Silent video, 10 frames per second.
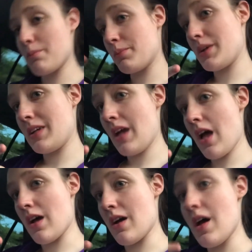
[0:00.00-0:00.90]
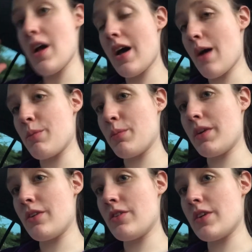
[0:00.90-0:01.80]
But yeah, happy
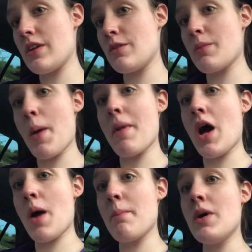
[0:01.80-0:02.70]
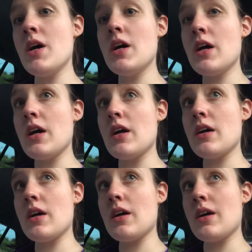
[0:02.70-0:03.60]
Mother's Day to my mom
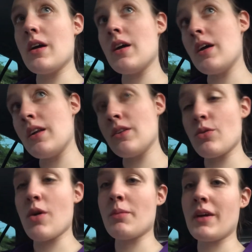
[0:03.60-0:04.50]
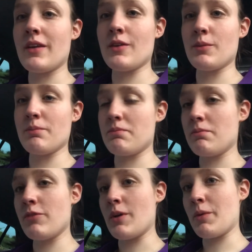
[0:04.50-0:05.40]
and to all my other
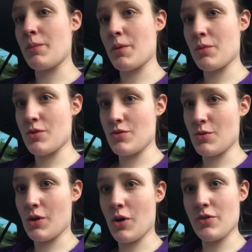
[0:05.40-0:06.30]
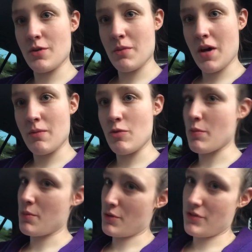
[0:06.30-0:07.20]
family members who are also moms,
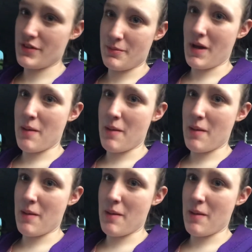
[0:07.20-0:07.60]
but mostly to my